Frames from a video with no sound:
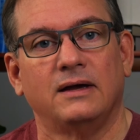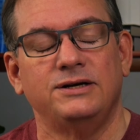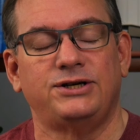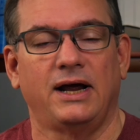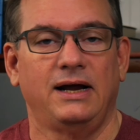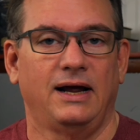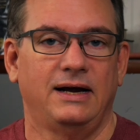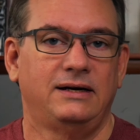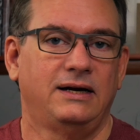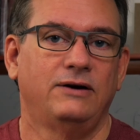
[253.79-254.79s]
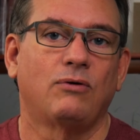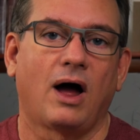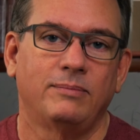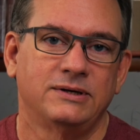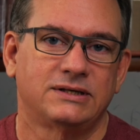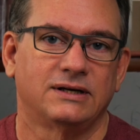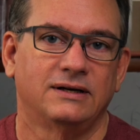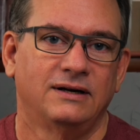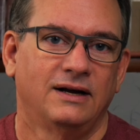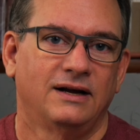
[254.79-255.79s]
J. A. T.
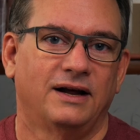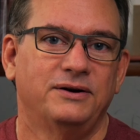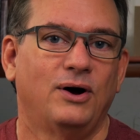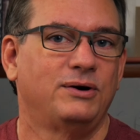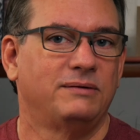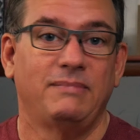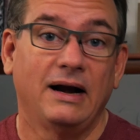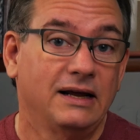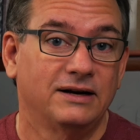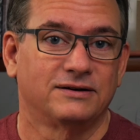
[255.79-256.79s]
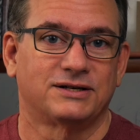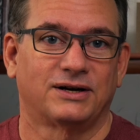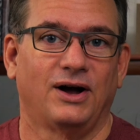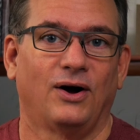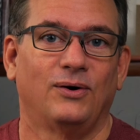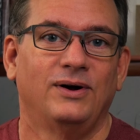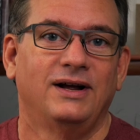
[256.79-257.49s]
Robinson noted many years ago